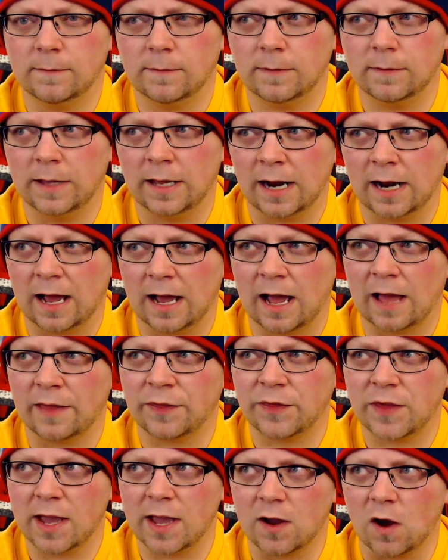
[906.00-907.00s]
And I
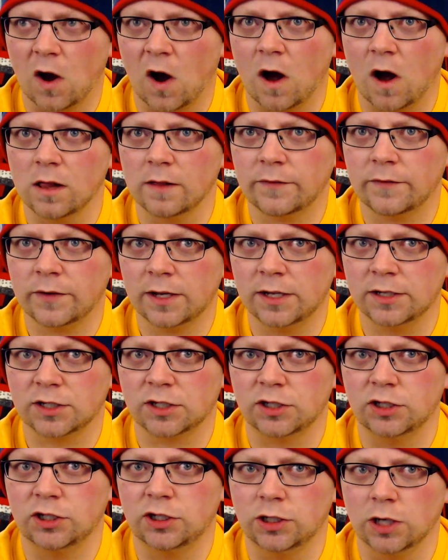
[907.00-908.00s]
think all of his
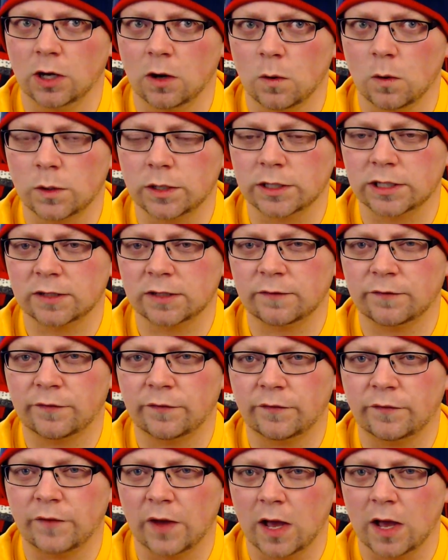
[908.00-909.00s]
jokes
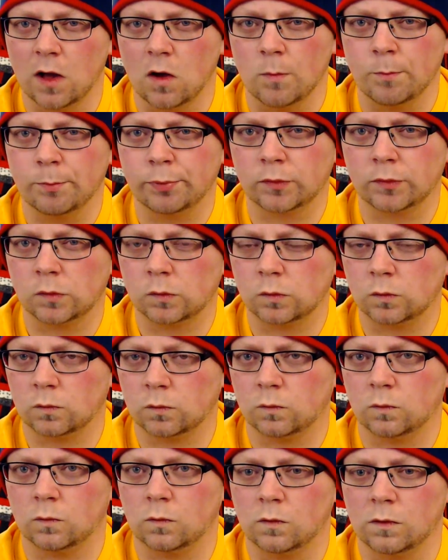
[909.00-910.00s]
fell
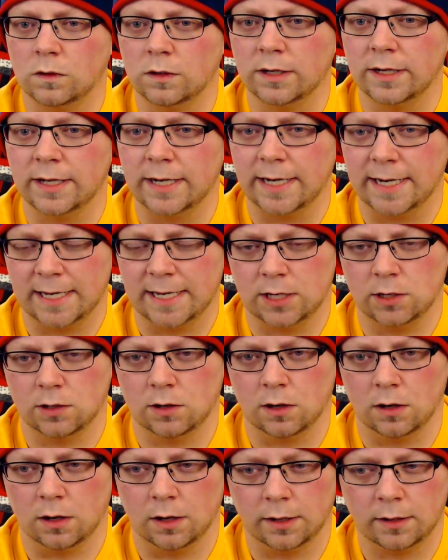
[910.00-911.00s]
pretty
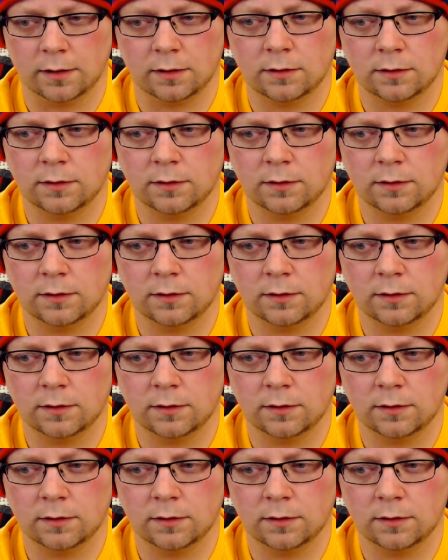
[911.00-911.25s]
good.